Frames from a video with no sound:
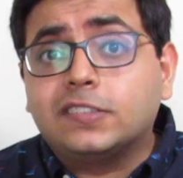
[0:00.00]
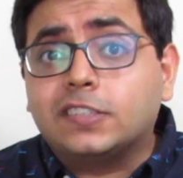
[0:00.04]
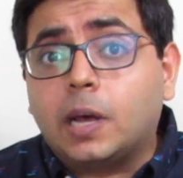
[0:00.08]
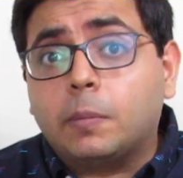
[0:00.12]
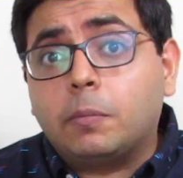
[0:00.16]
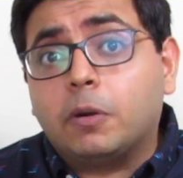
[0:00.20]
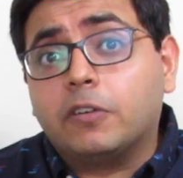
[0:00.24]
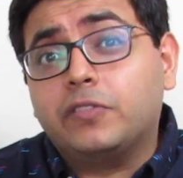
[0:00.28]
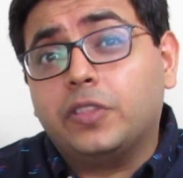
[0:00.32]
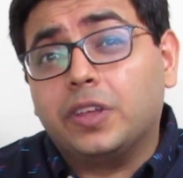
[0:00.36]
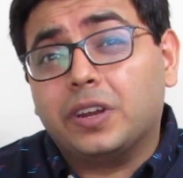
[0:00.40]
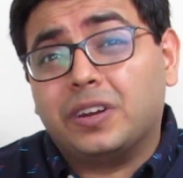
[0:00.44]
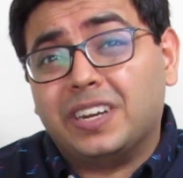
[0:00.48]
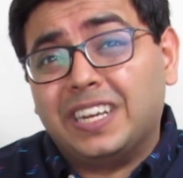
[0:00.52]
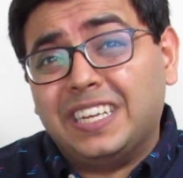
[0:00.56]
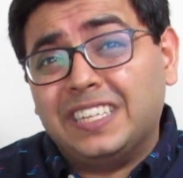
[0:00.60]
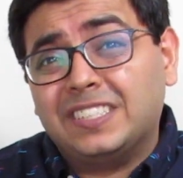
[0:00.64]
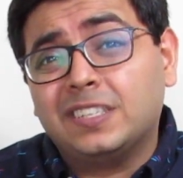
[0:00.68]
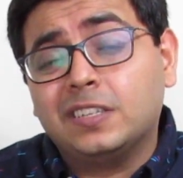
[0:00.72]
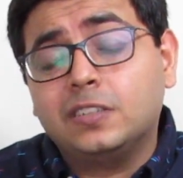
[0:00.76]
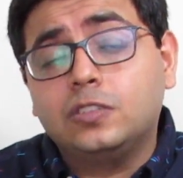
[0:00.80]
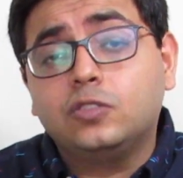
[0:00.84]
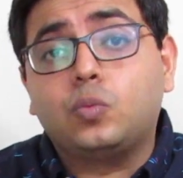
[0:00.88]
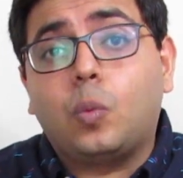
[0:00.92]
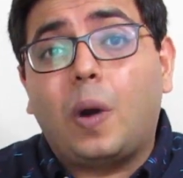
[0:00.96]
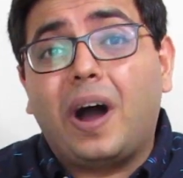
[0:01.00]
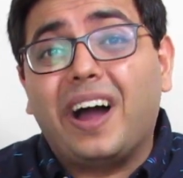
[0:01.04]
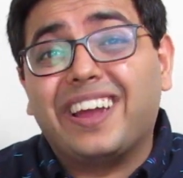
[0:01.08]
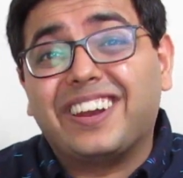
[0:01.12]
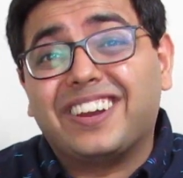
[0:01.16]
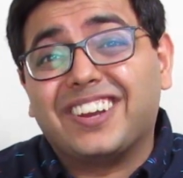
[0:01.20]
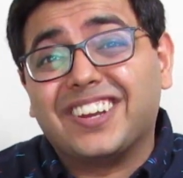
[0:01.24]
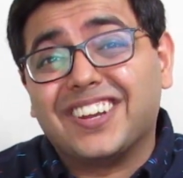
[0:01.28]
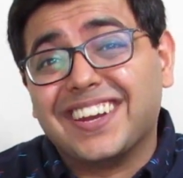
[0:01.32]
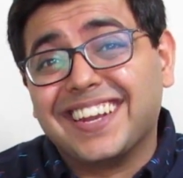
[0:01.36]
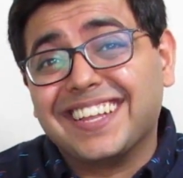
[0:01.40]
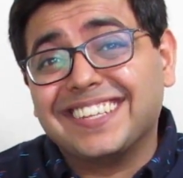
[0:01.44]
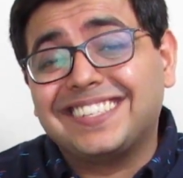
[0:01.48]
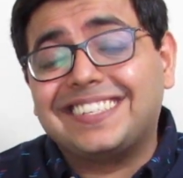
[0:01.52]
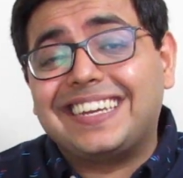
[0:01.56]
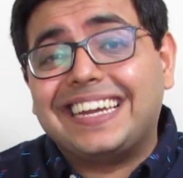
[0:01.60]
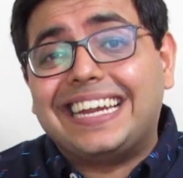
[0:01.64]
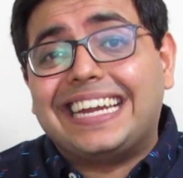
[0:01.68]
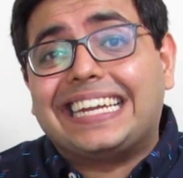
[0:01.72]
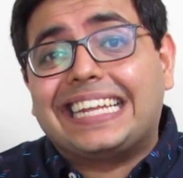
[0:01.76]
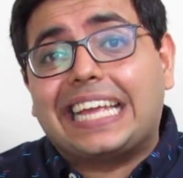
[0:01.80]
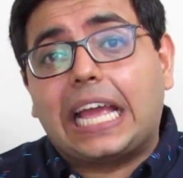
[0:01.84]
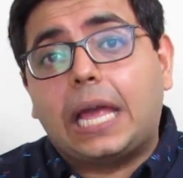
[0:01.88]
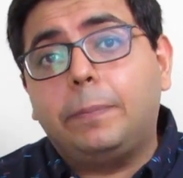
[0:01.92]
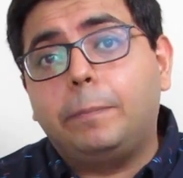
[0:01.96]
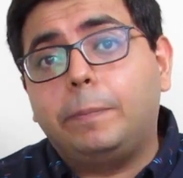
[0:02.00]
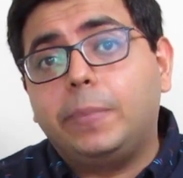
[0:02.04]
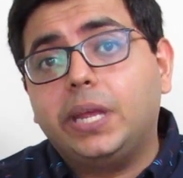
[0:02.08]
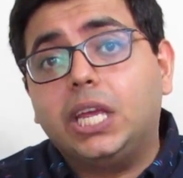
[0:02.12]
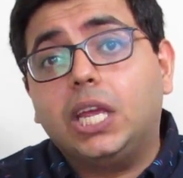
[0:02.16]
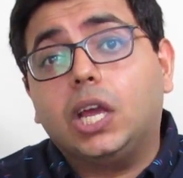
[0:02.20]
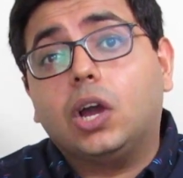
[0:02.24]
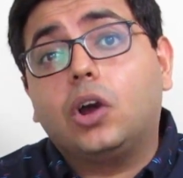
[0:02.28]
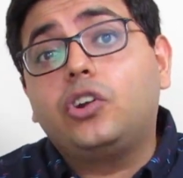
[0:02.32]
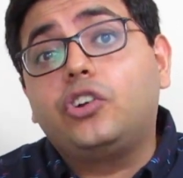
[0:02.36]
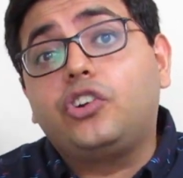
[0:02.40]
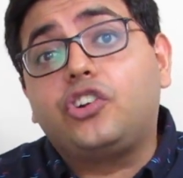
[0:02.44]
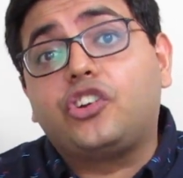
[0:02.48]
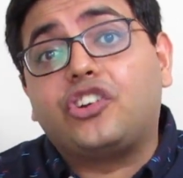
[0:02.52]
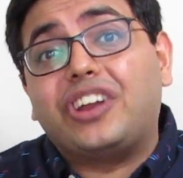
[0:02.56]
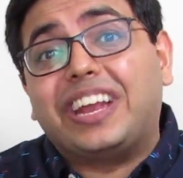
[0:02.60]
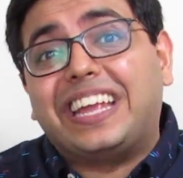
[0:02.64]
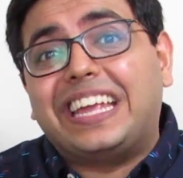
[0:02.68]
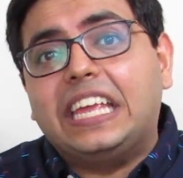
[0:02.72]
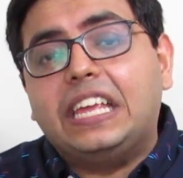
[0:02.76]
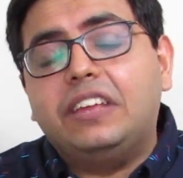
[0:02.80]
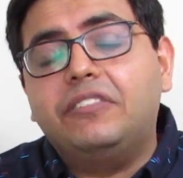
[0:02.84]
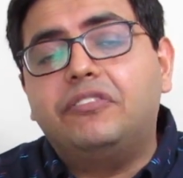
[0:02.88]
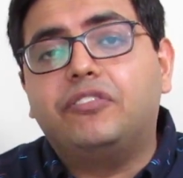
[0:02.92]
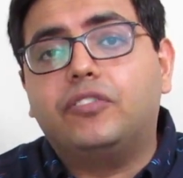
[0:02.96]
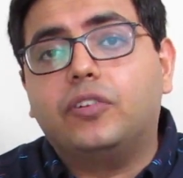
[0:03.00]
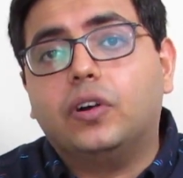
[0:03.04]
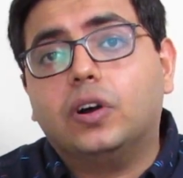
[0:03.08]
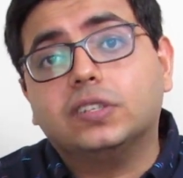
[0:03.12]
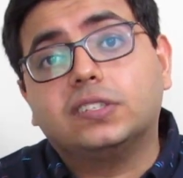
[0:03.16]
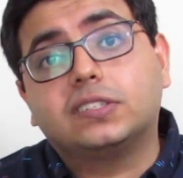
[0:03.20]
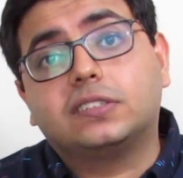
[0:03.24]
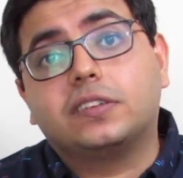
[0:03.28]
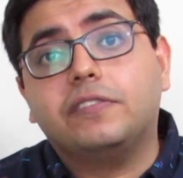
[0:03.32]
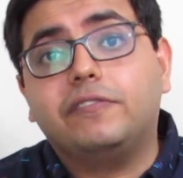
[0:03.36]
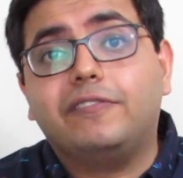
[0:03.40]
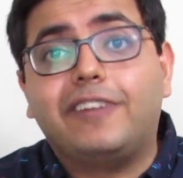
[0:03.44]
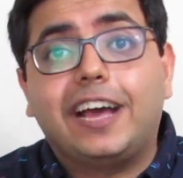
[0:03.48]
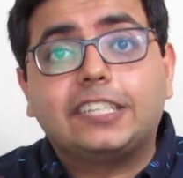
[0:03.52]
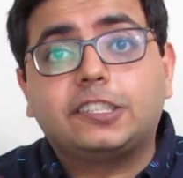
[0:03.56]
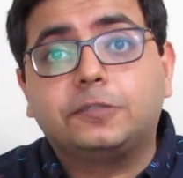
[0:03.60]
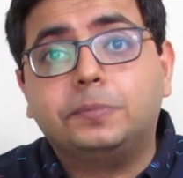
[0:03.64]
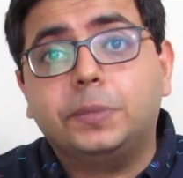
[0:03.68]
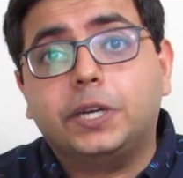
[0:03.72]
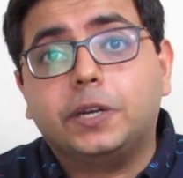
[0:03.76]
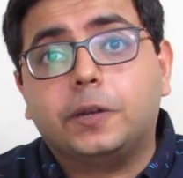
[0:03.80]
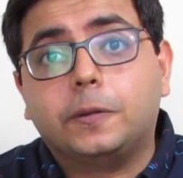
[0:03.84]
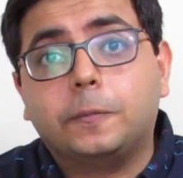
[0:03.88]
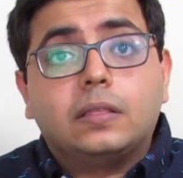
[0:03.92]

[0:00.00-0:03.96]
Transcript: some of the reasons why real estate can be a tricky first investment.